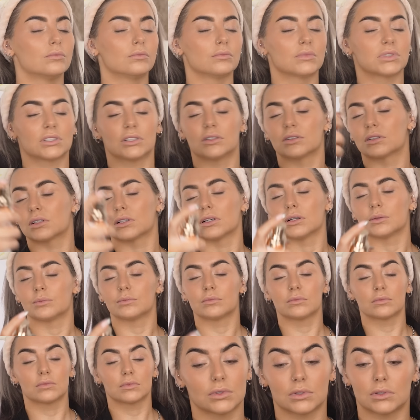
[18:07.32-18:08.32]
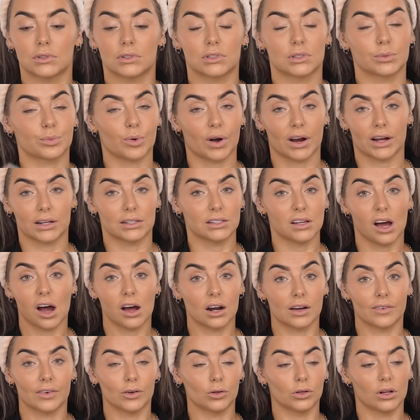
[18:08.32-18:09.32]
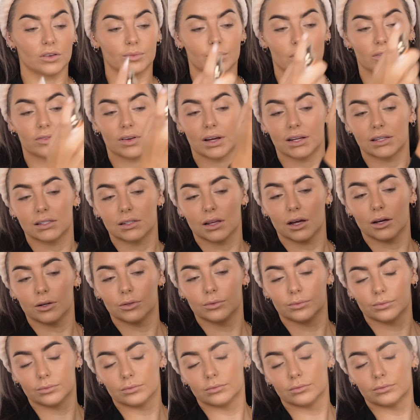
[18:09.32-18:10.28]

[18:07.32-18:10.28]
I'm still gonna spray a ton of it all over my face though.